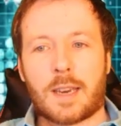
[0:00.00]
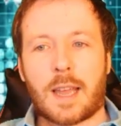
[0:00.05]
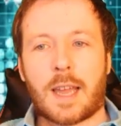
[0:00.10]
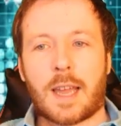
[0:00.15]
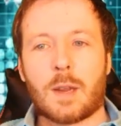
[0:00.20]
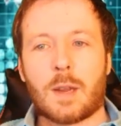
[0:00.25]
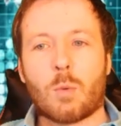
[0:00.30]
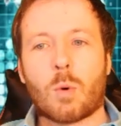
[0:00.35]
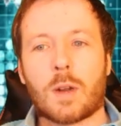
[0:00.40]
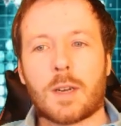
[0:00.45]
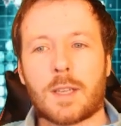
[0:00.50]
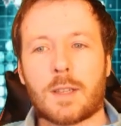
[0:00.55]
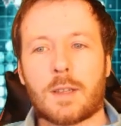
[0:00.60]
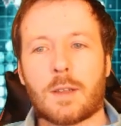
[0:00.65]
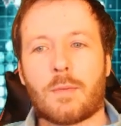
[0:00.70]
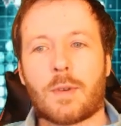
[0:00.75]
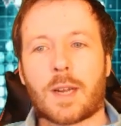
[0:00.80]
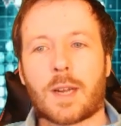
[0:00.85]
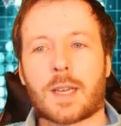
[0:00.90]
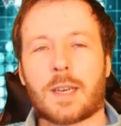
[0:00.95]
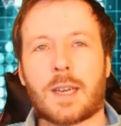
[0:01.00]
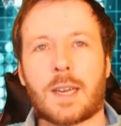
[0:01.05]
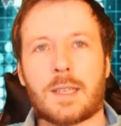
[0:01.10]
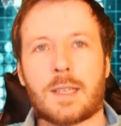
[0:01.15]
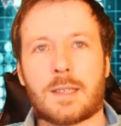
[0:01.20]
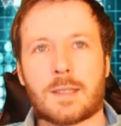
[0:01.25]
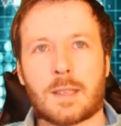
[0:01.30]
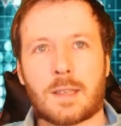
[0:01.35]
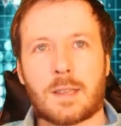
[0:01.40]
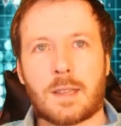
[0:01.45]
any wallet that
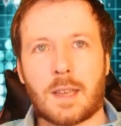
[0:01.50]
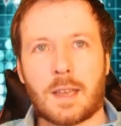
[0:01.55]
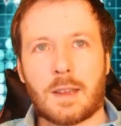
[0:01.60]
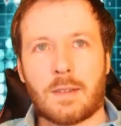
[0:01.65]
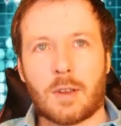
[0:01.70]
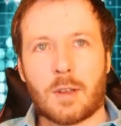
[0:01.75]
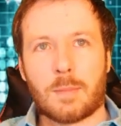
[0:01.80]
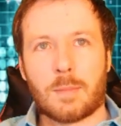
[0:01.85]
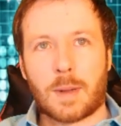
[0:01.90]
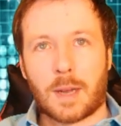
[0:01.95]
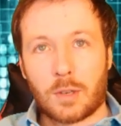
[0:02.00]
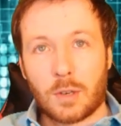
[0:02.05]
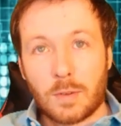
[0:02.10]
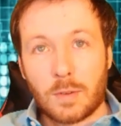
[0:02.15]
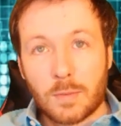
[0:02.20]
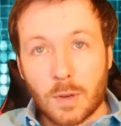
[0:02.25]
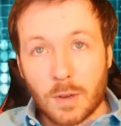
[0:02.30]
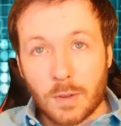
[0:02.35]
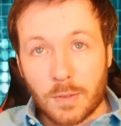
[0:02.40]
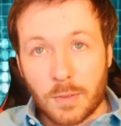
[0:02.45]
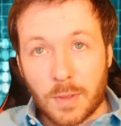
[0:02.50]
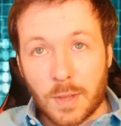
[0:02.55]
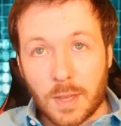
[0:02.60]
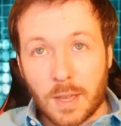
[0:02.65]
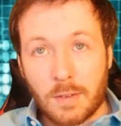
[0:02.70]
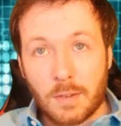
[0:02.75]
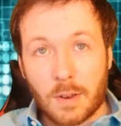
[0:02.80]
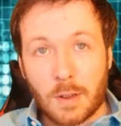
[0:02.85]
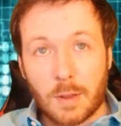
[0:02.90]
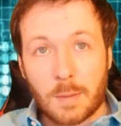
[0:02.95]
recognizes Ethereum, and you've got
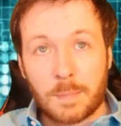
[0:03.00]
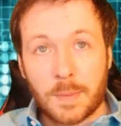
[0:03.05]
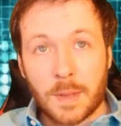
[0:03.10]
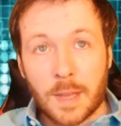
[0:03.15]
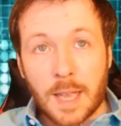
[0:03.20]
Ethereum